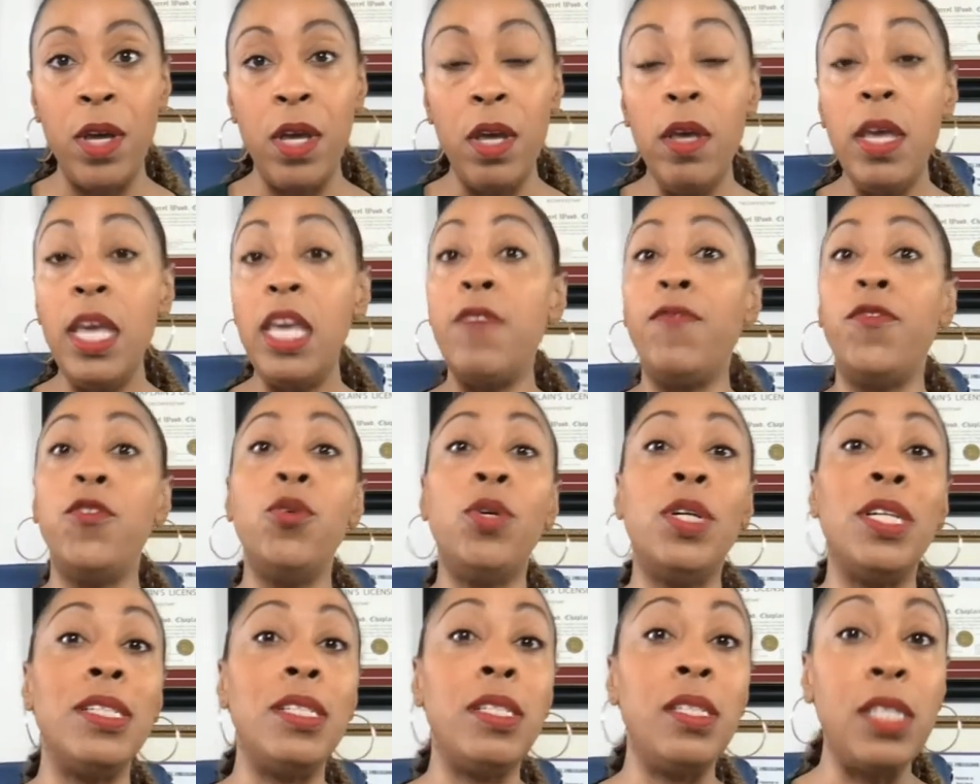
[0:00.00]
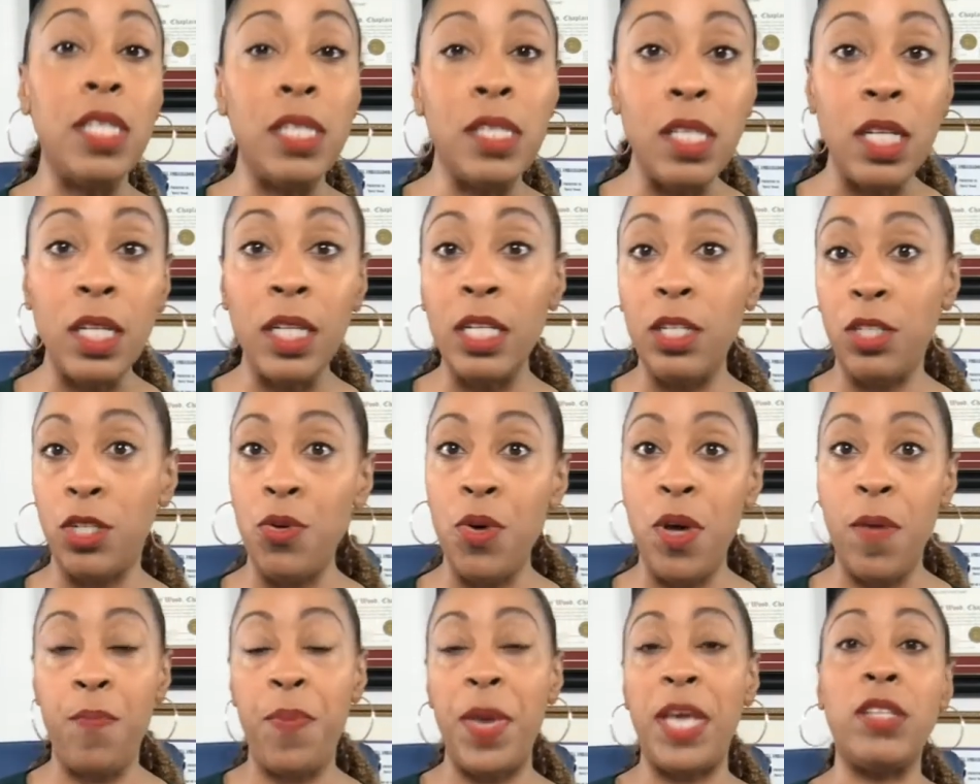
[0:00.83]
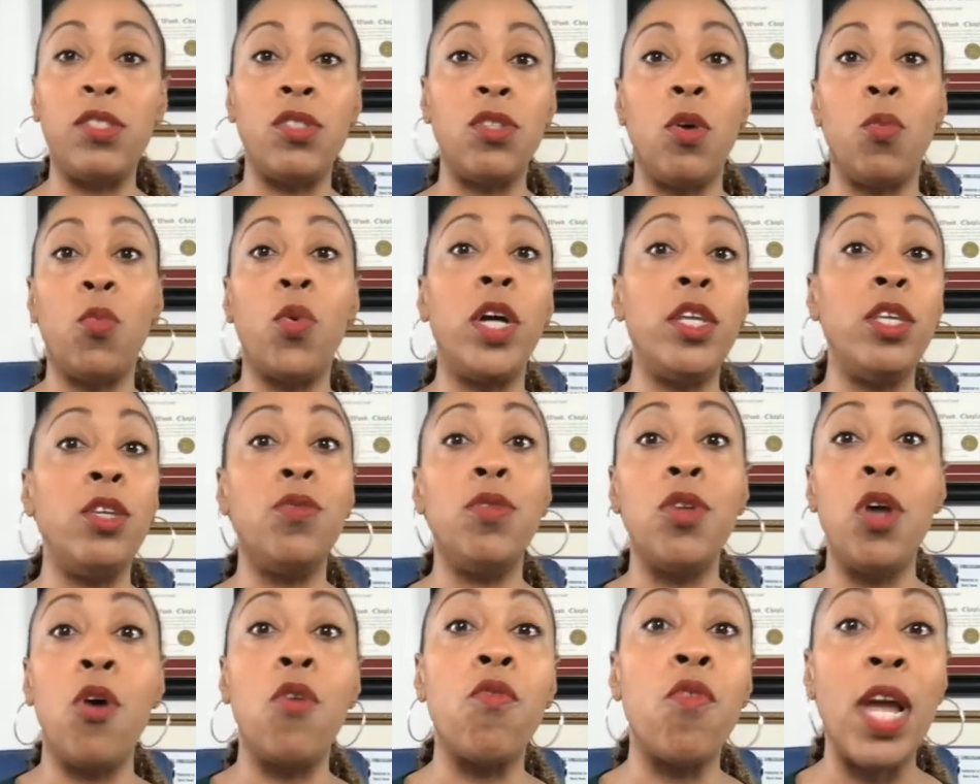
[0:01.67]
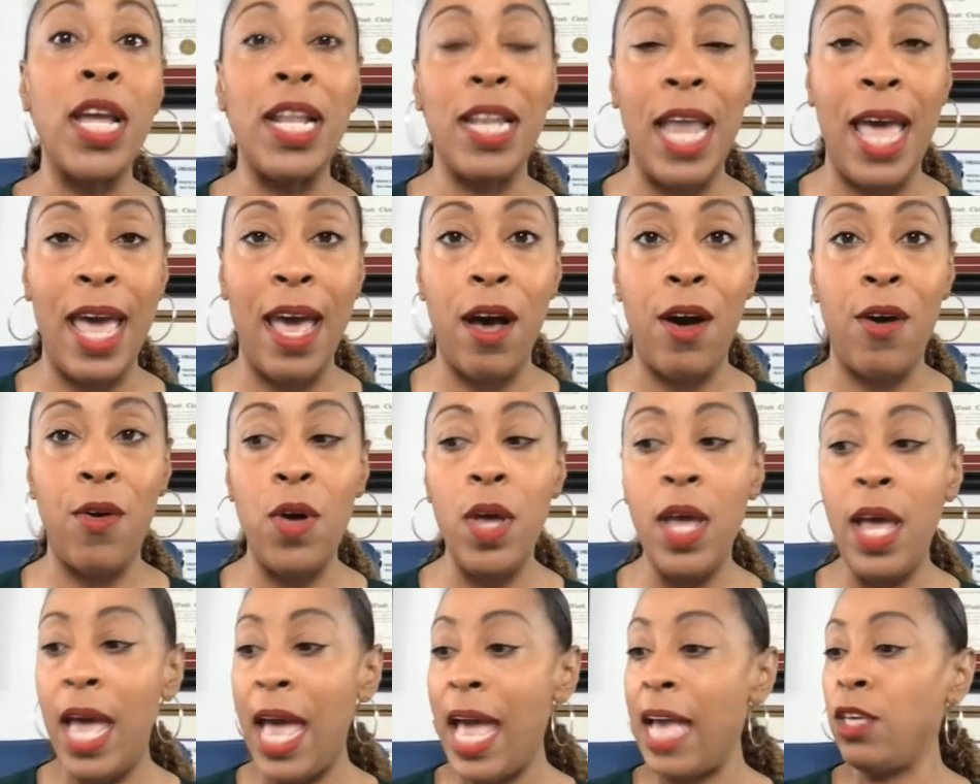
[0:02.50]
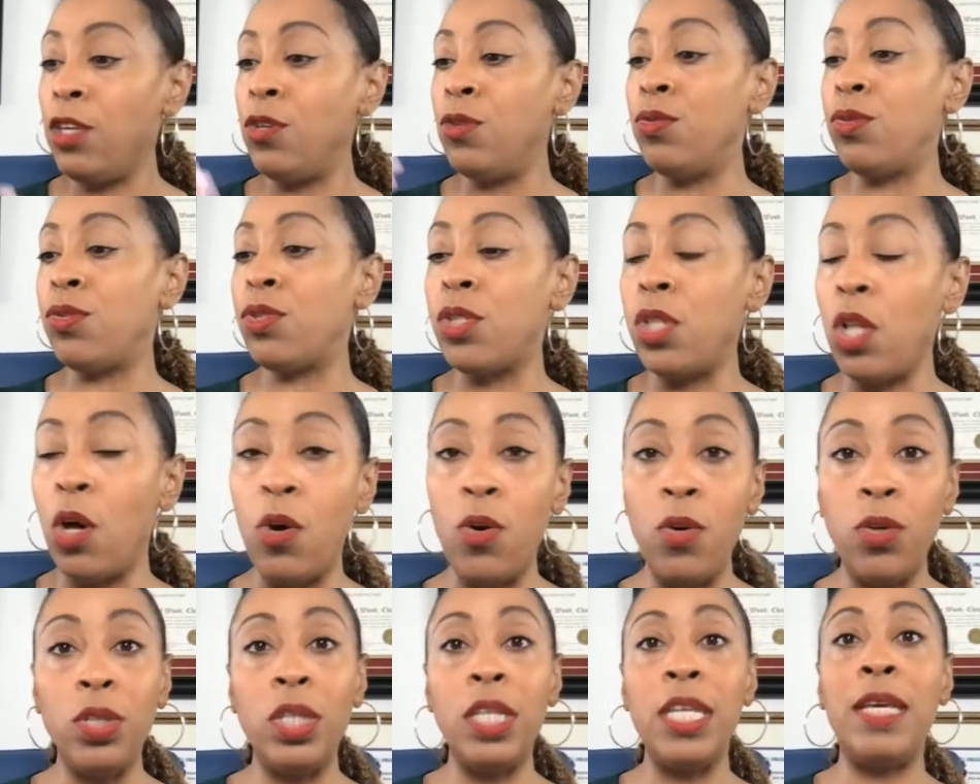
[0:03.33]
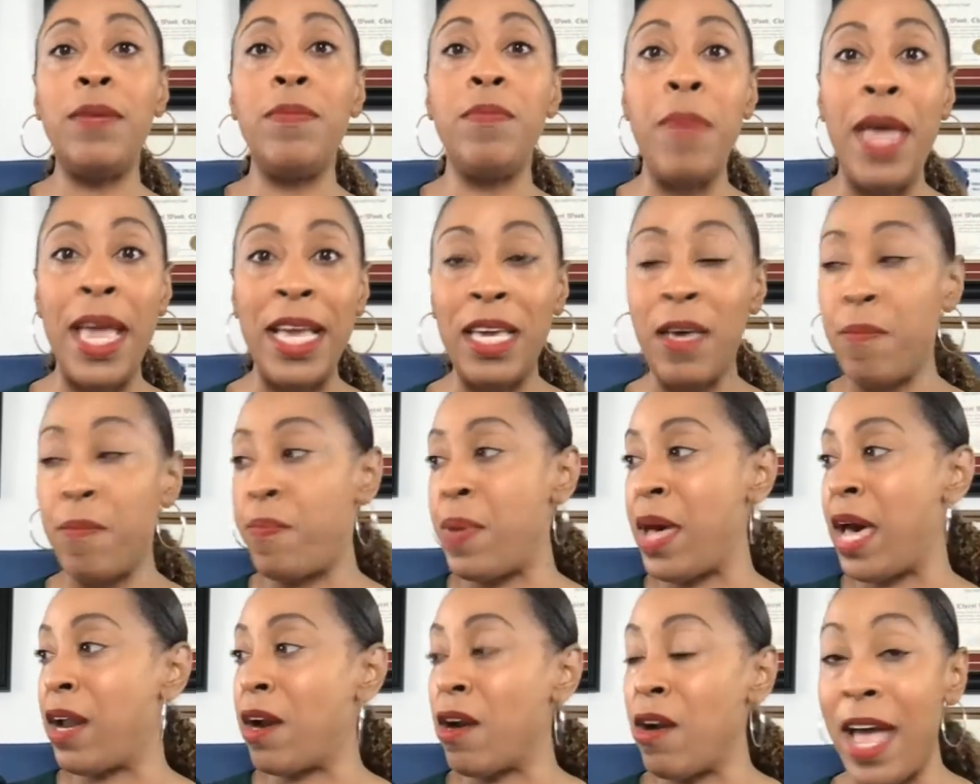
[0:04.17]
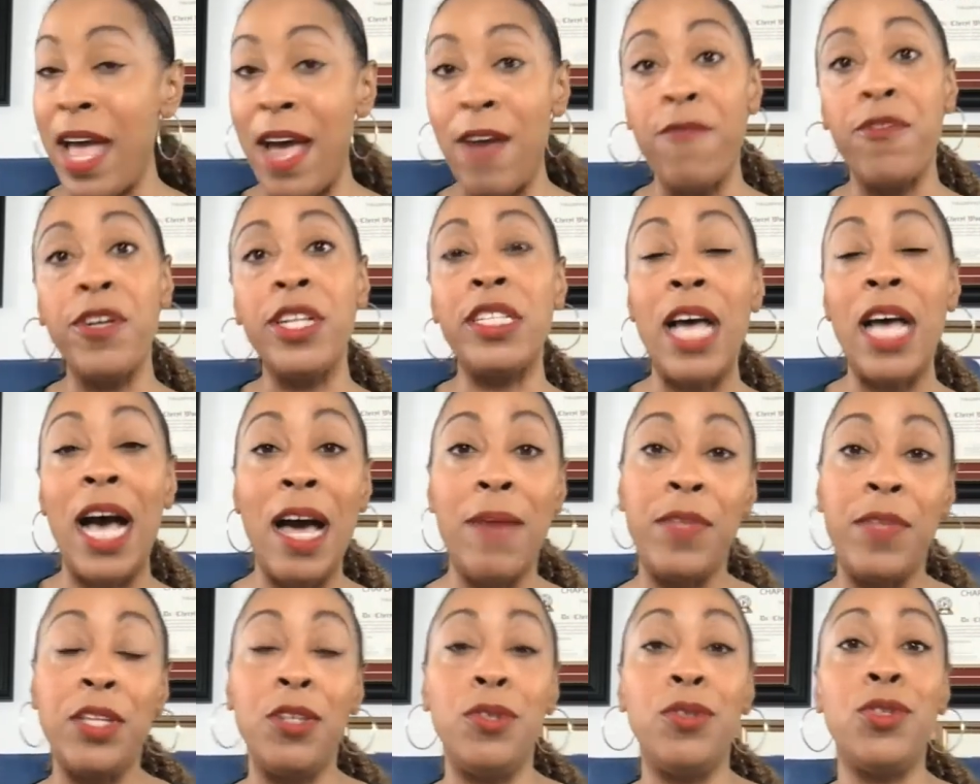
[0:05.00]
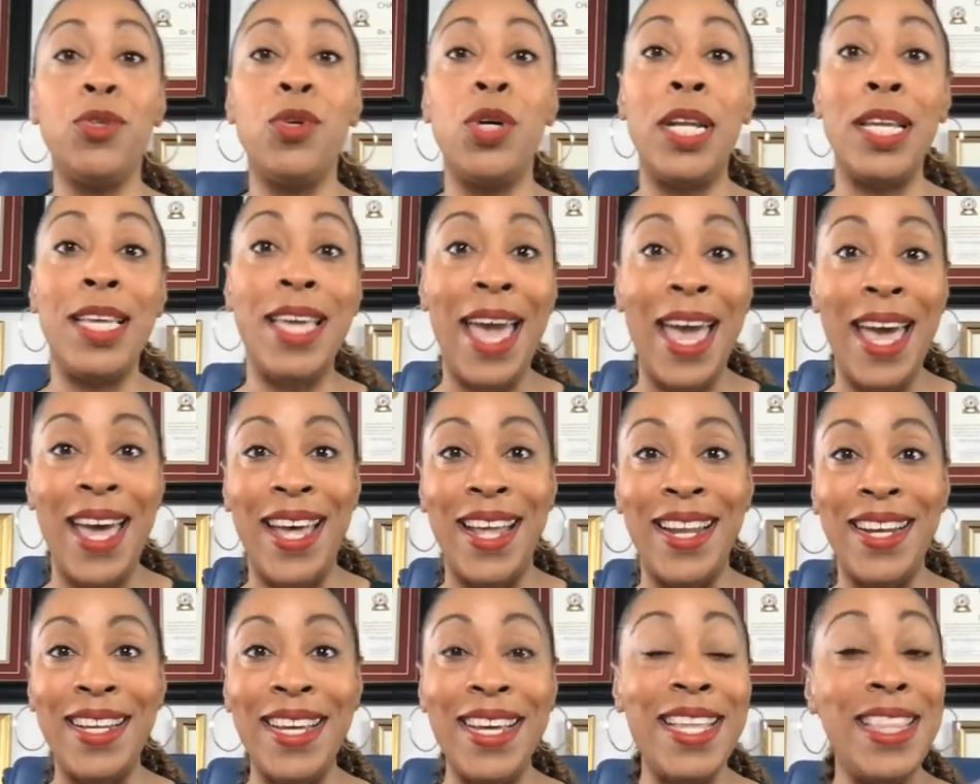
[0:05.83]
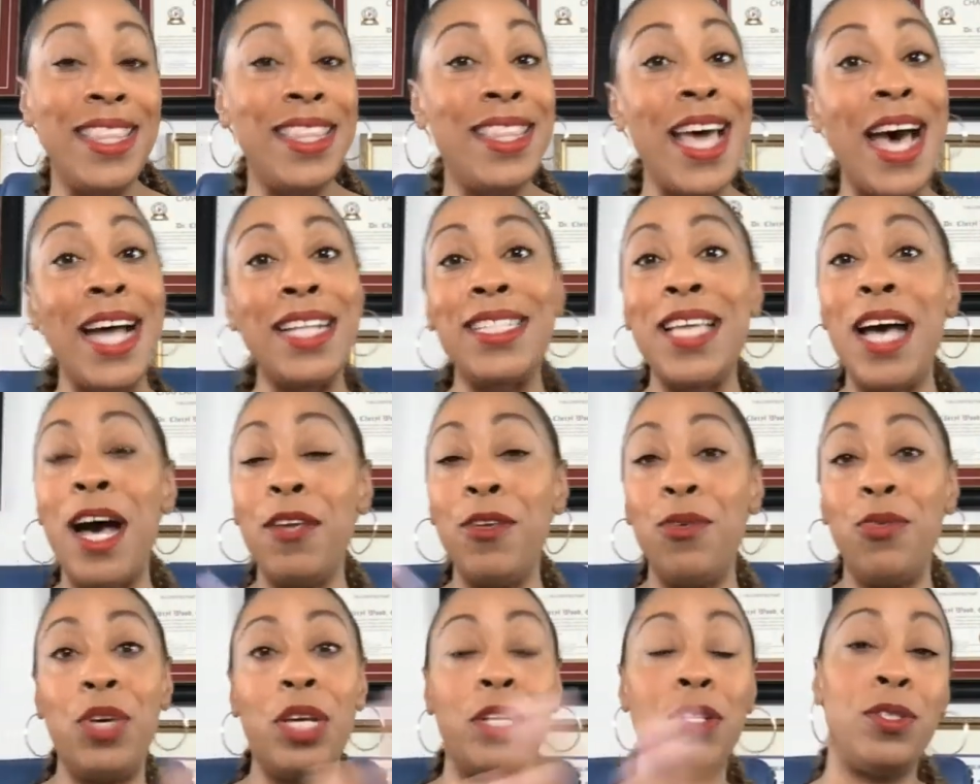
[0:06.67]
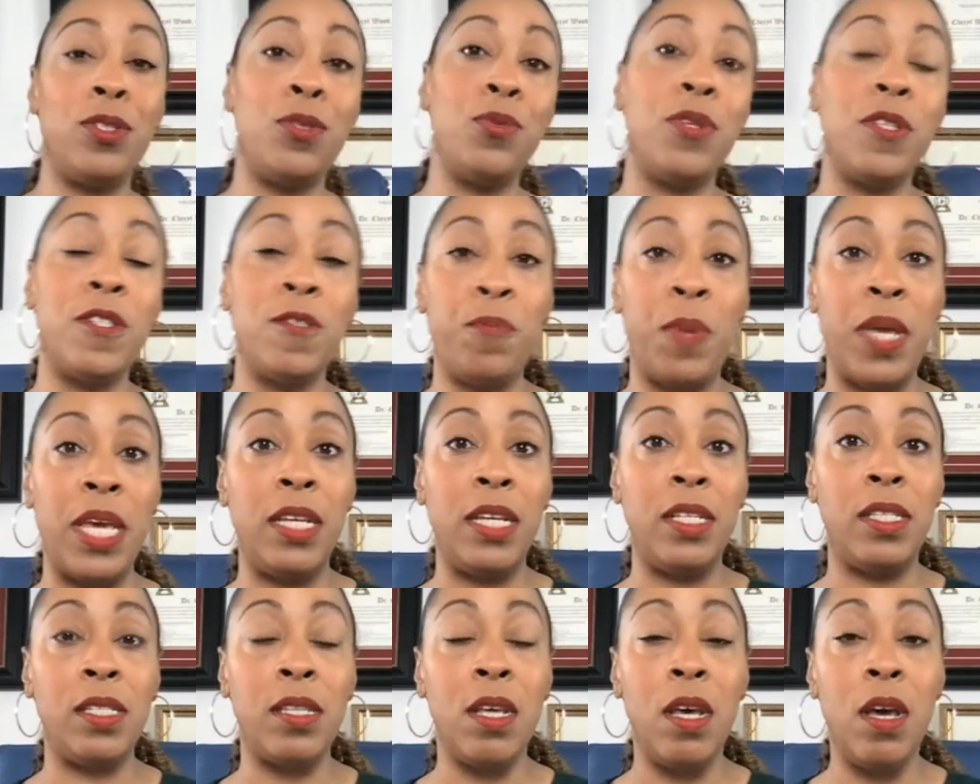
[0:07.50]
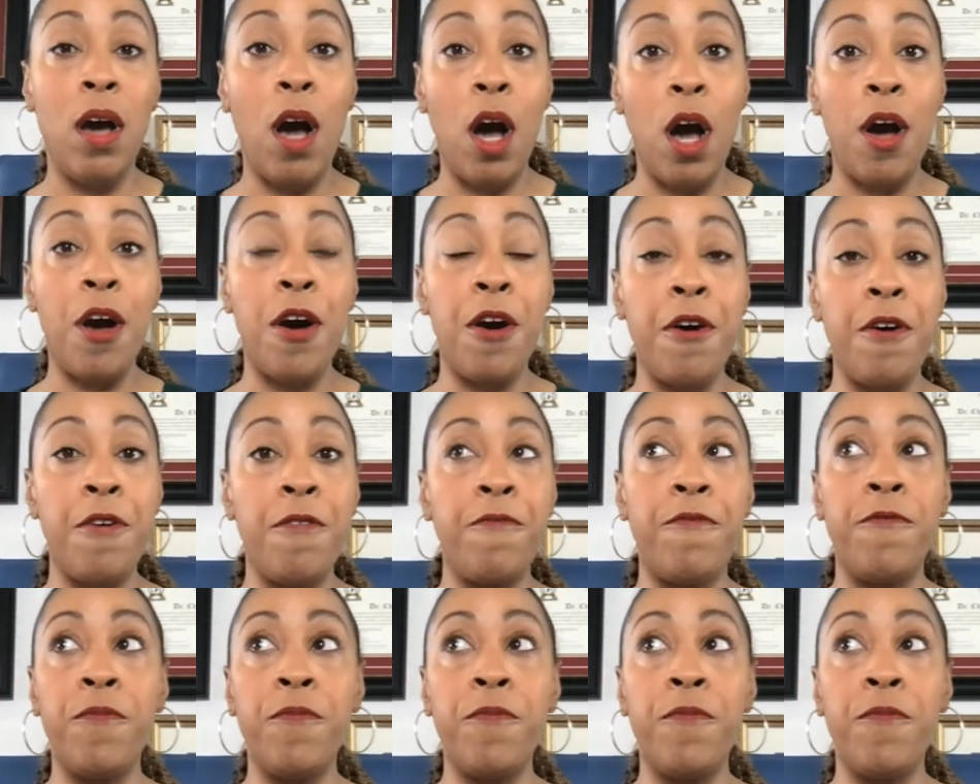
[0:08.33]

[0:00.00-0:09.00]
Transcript: If you consistently do it based on what you know right now, and you slowly make it better every time that you do it again, that's how you get into a space of